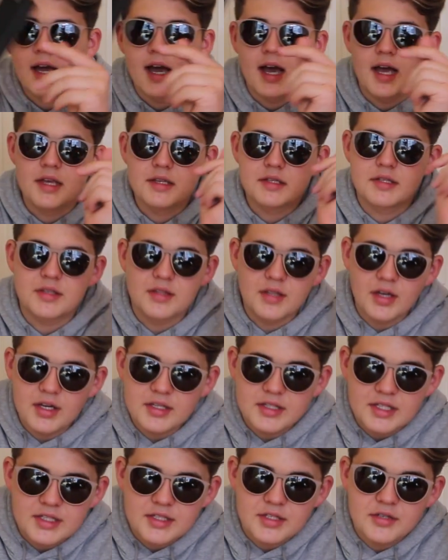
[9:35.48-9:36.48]
has
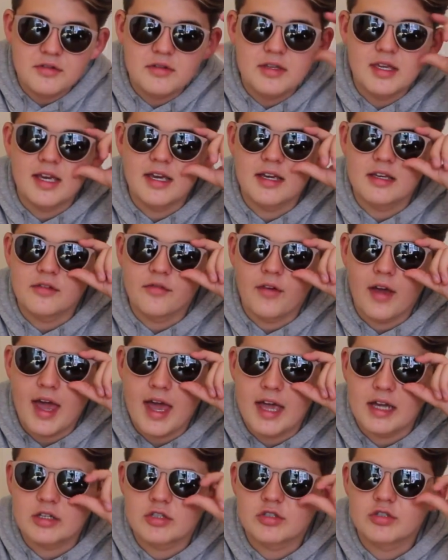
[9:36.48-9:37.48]
32 gig of
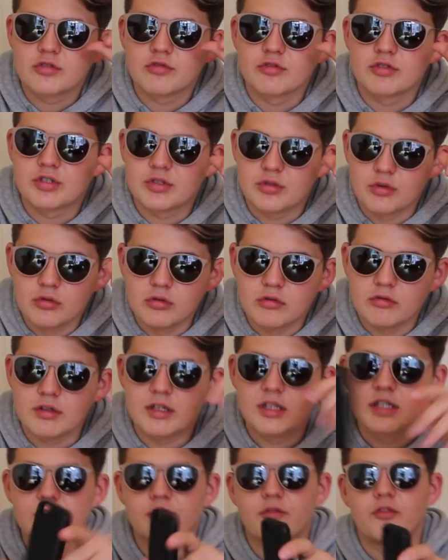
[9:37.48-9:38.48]
extra
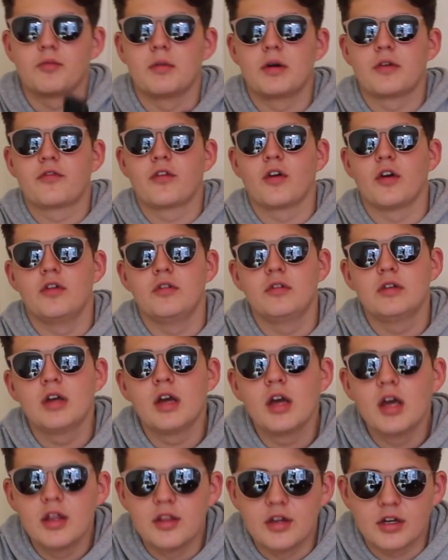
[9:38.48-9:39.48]
storage for my phone
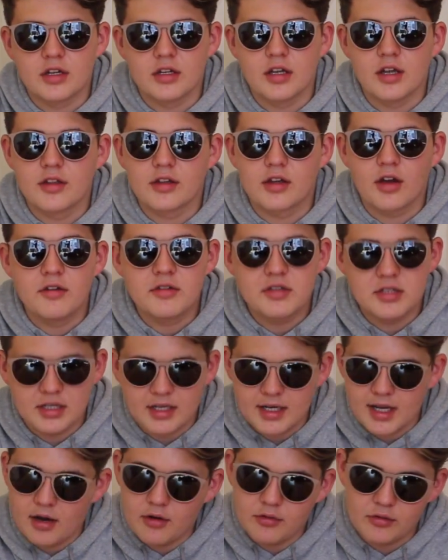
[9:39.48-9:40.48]
that can either go to the
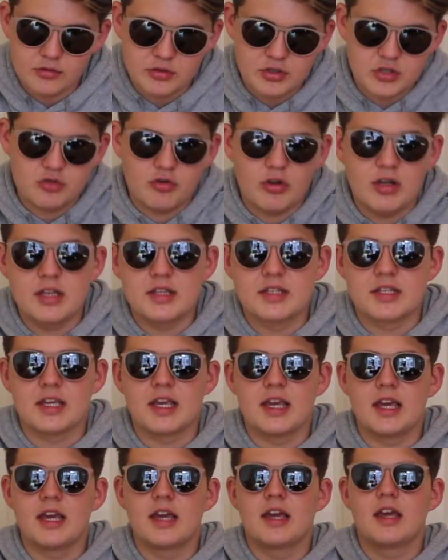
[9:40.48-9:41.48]
cloud or straight into
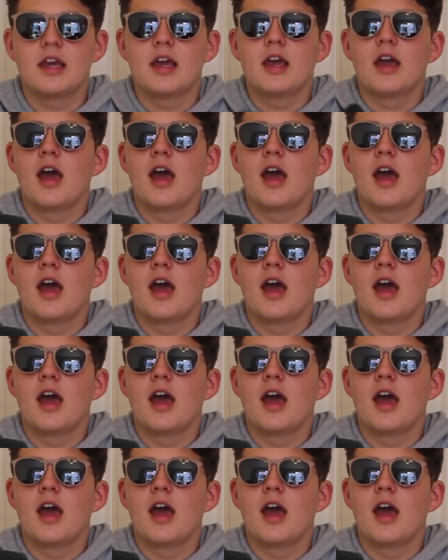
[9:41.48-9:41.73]
here,